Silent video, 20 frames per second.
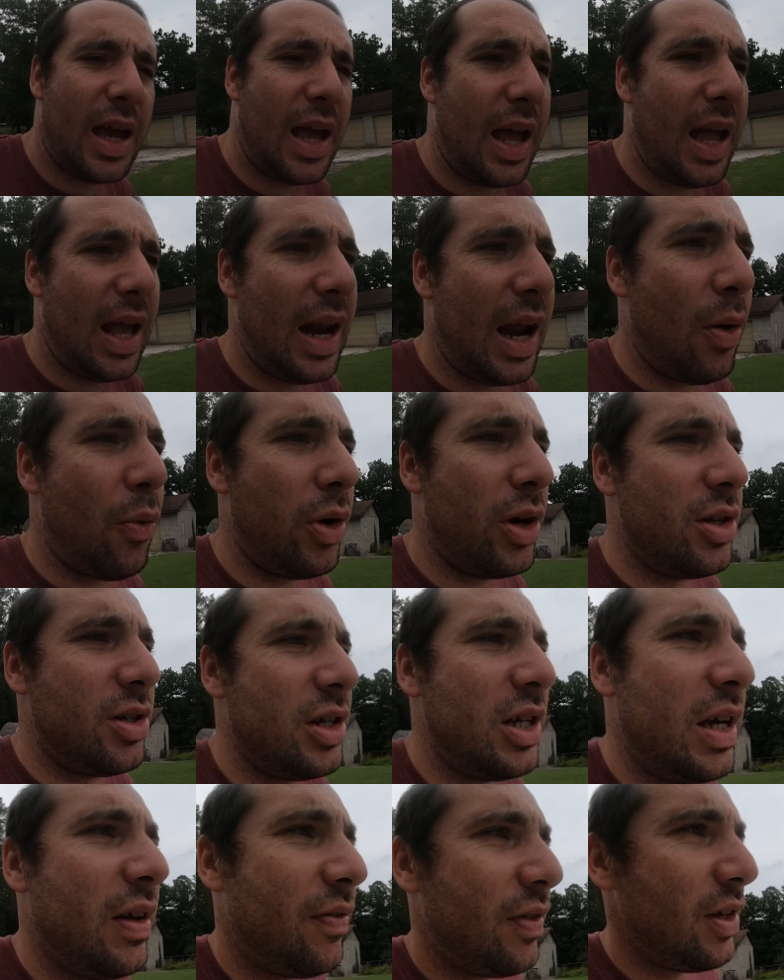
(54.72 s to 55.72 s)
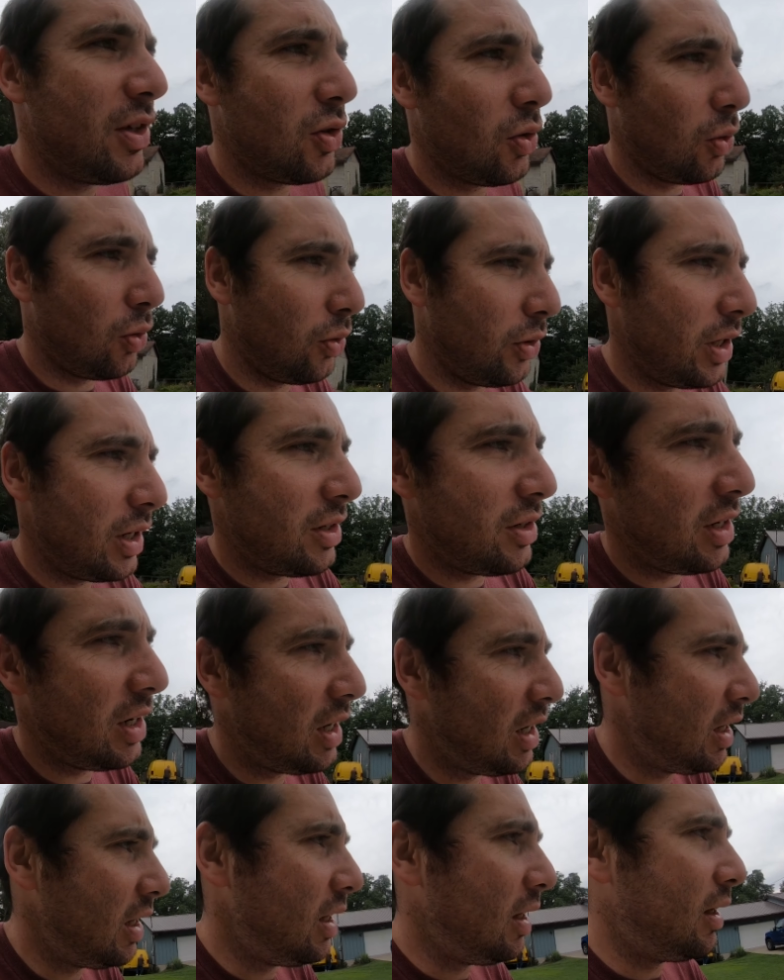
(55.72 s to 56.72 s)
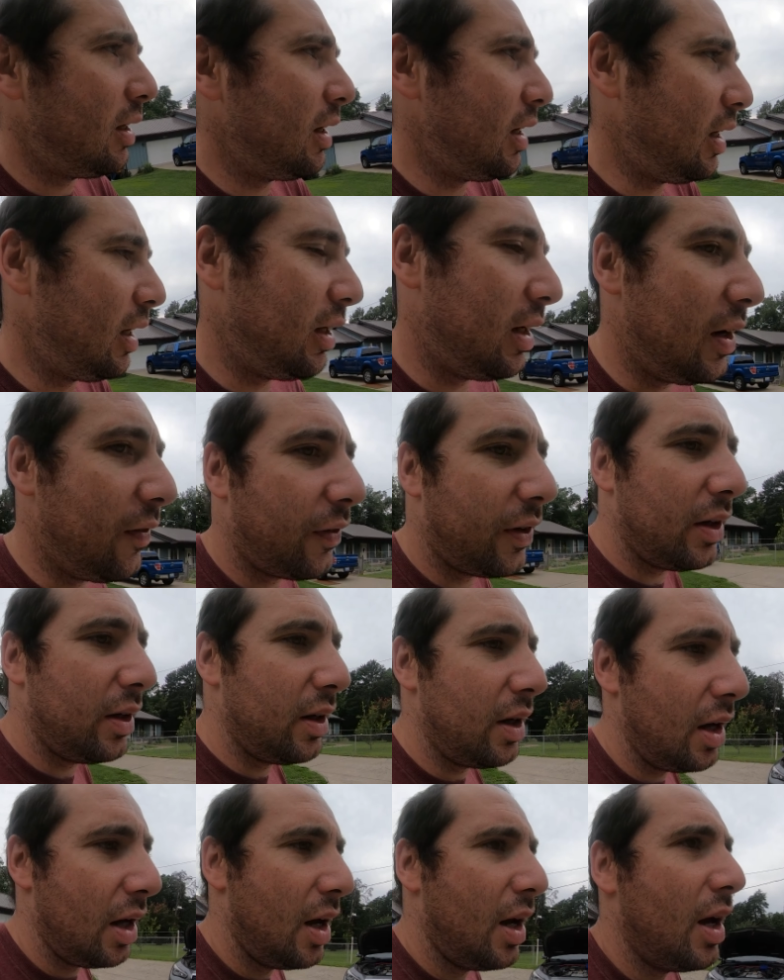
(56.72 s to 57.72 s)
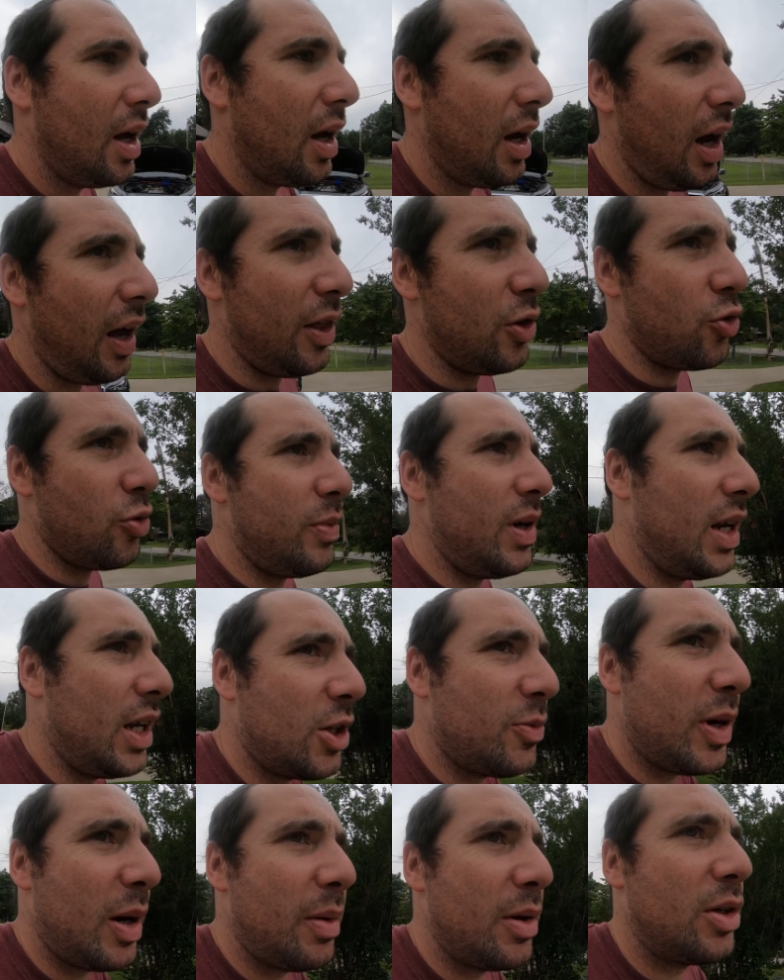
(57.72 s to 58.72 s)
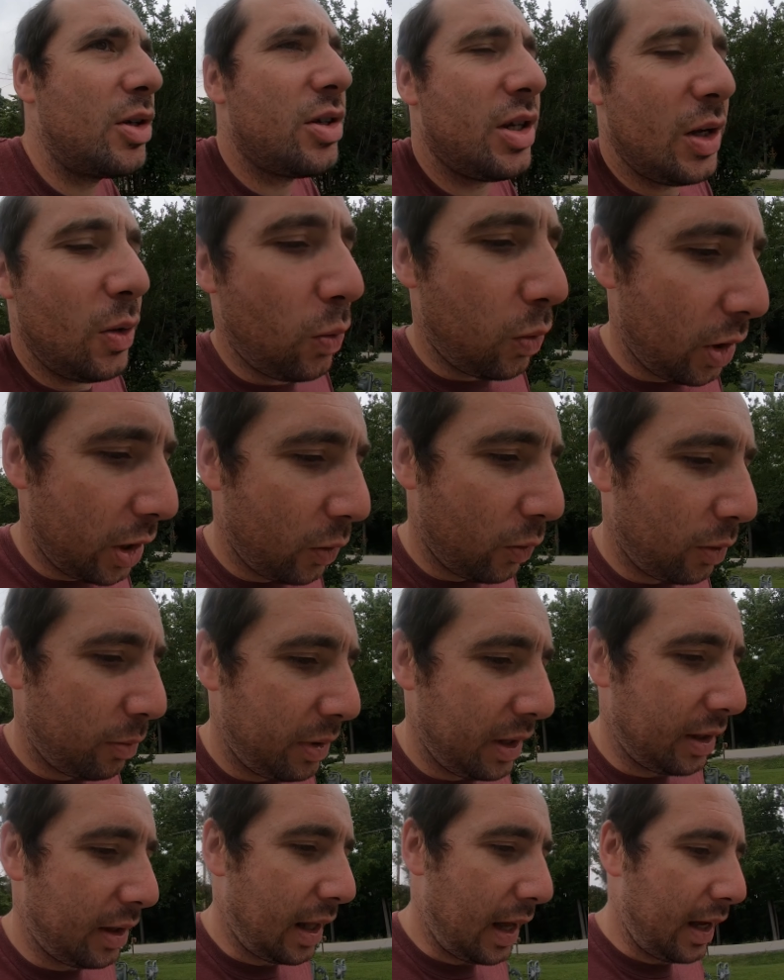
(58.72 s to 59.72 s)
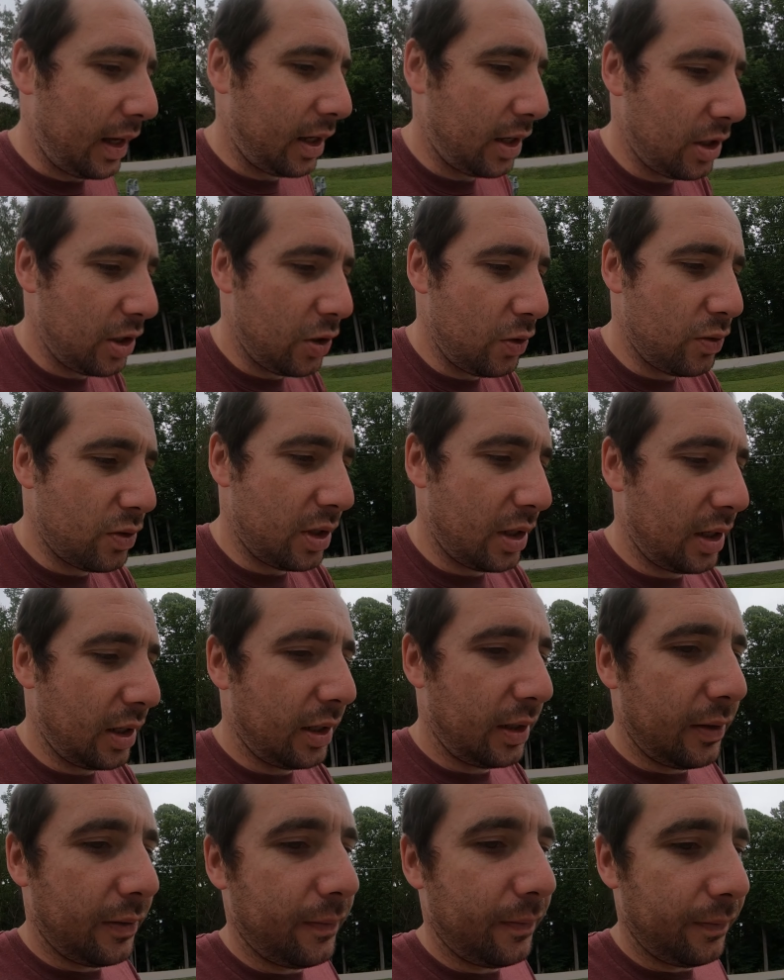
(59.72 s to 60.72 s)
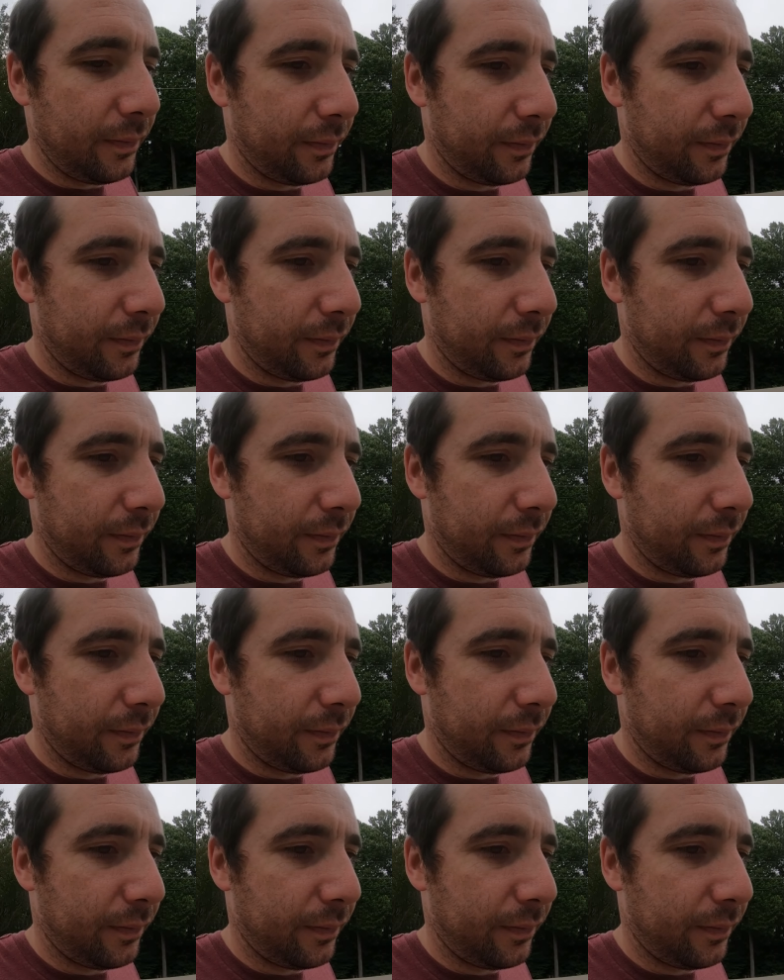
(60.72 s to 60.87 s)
and I want to see if this oil does any different. This will be an experiment to see what it would be like using,